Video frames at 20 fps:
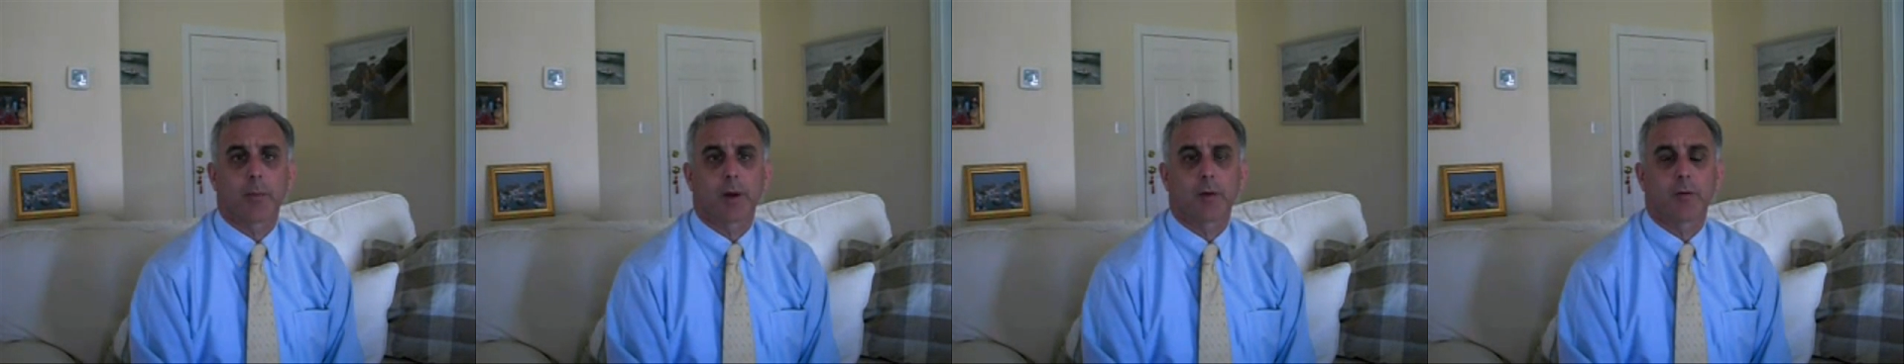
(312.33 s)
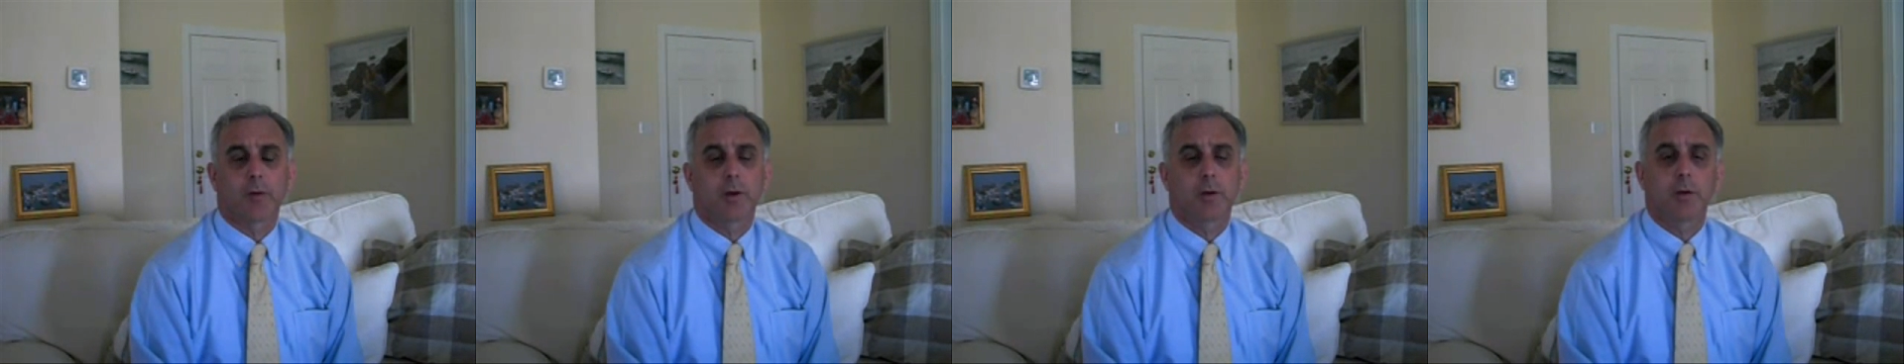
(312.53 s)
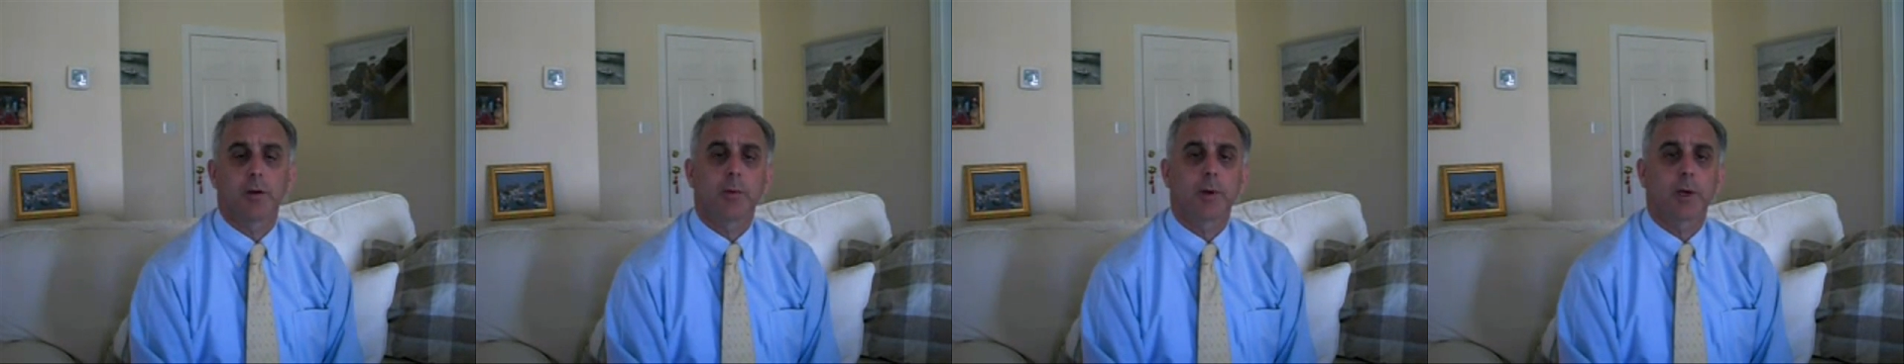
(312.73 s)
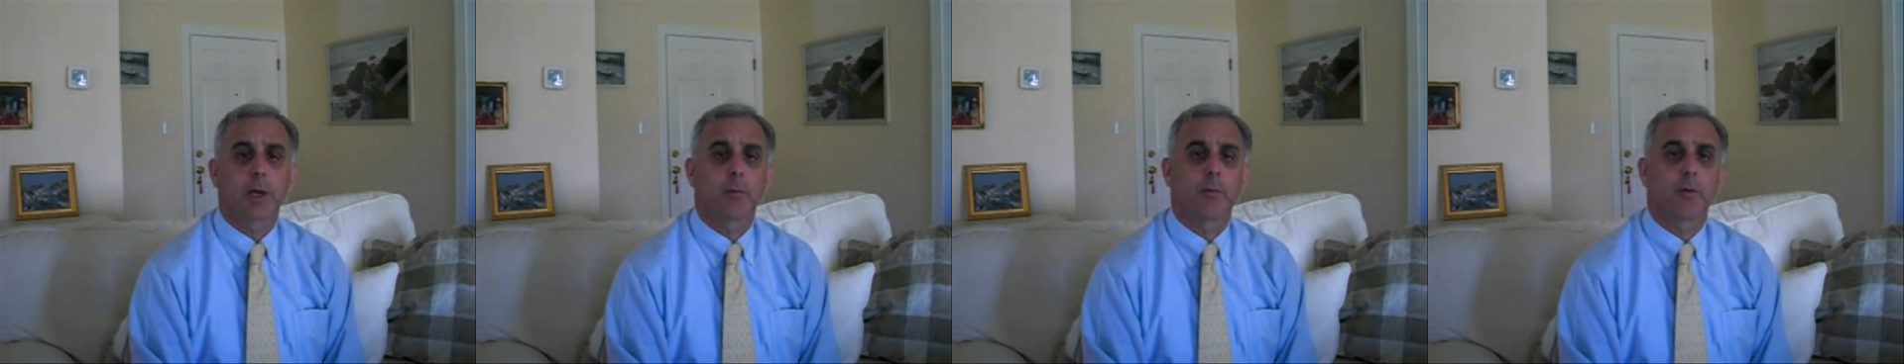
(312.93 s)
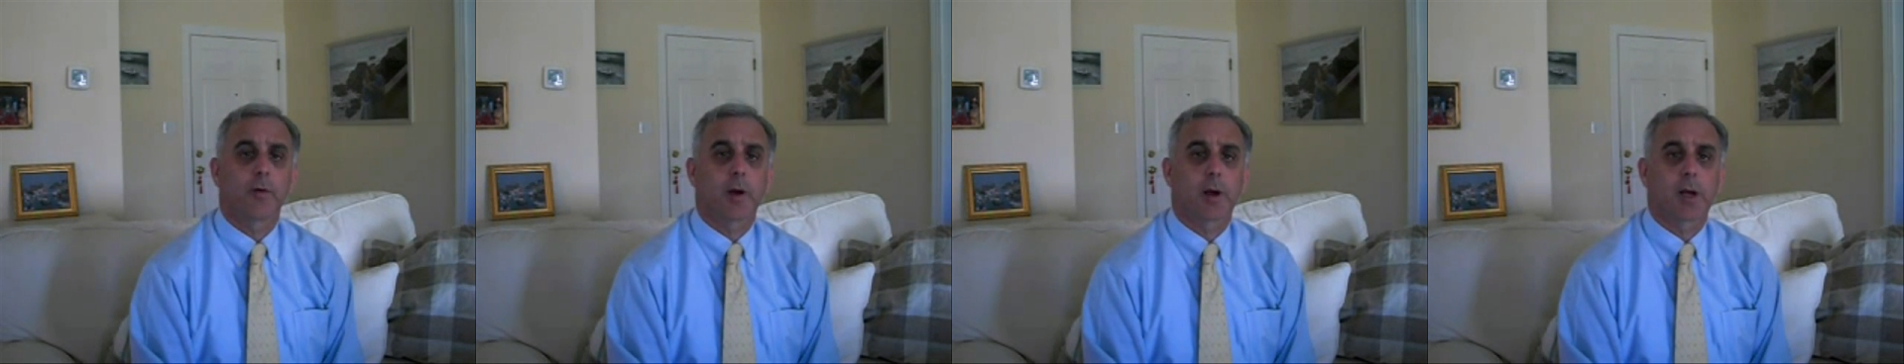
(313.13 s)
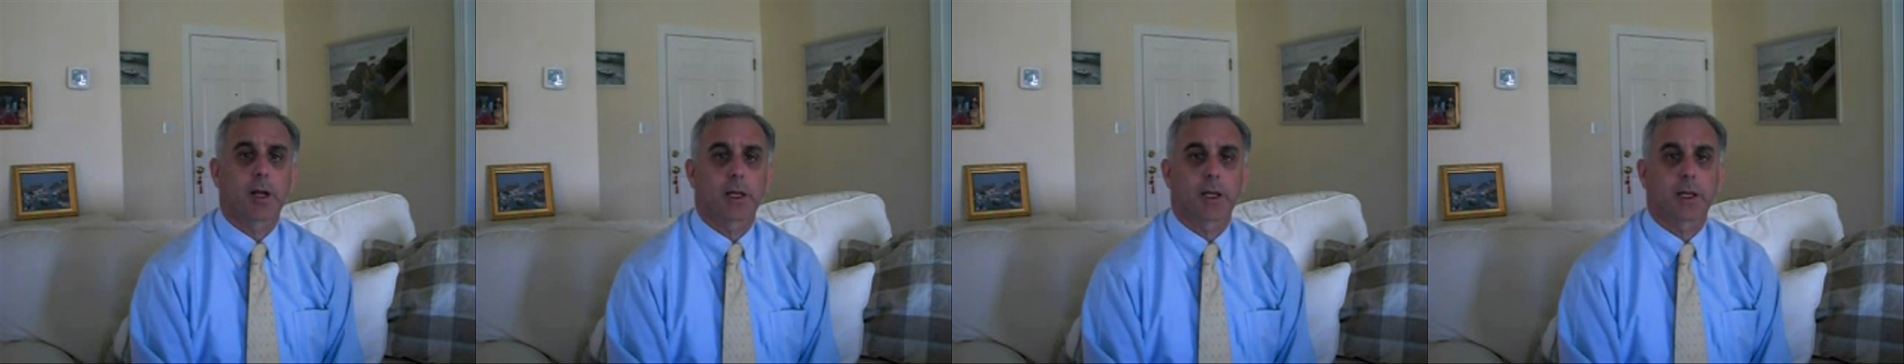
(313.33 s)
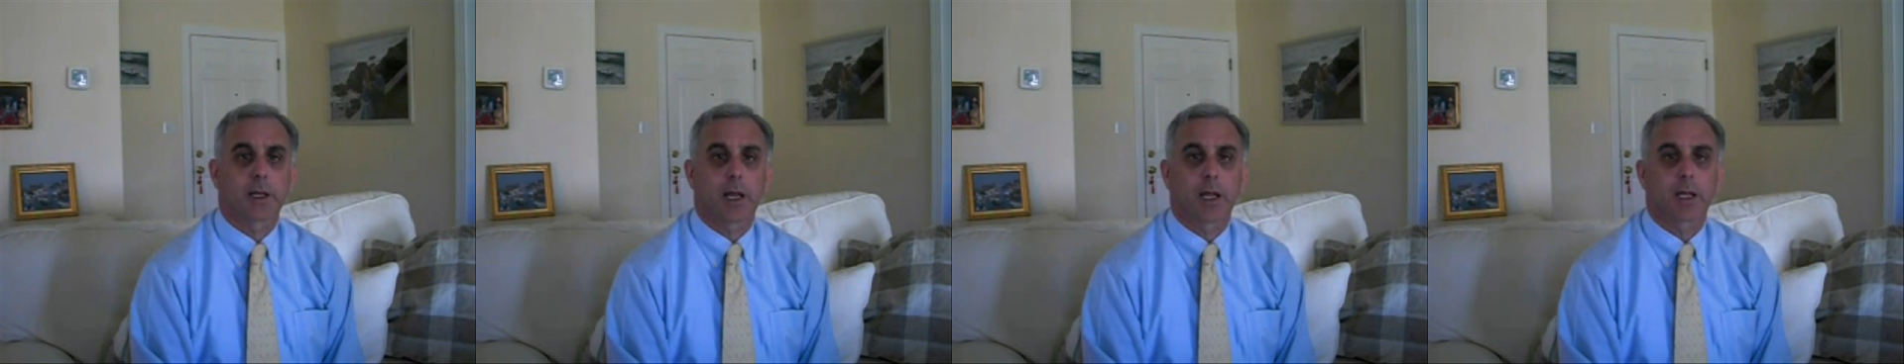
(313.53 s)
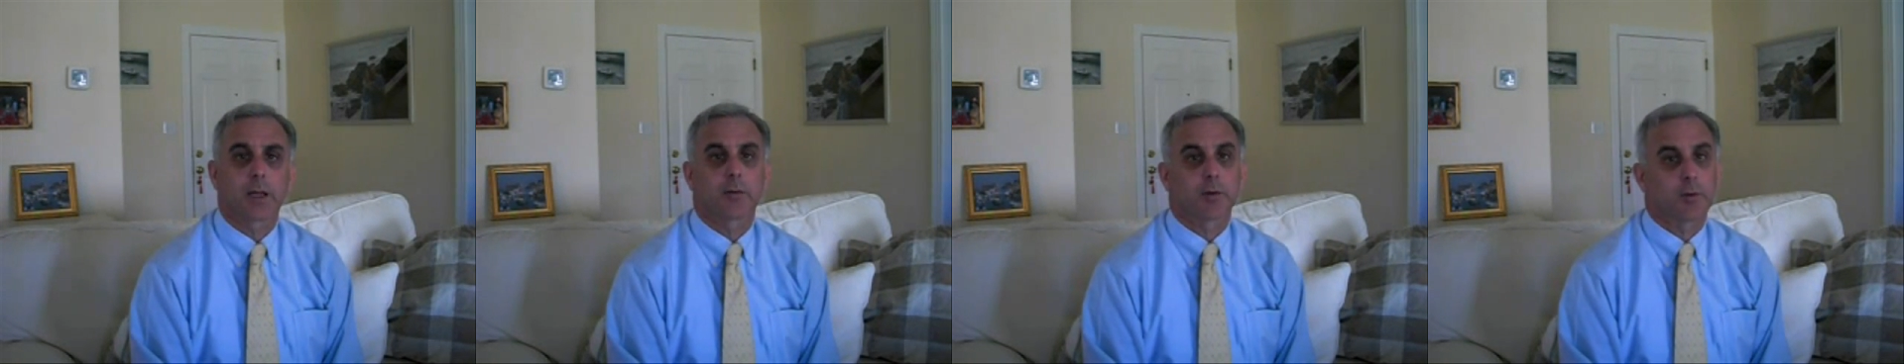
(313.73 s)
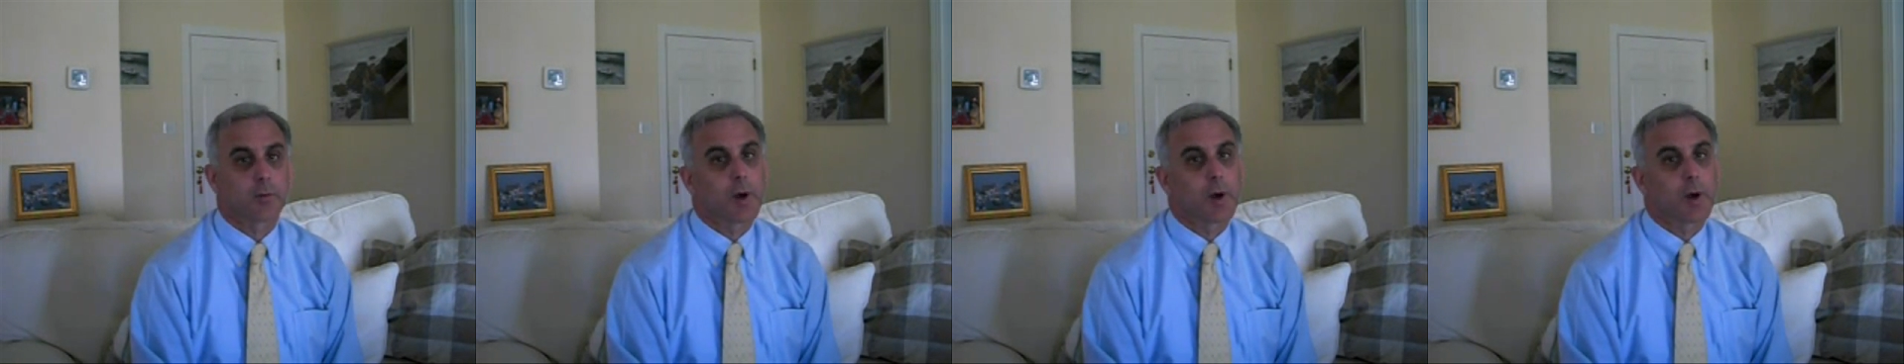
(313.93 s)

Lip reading: But if you do become very successful,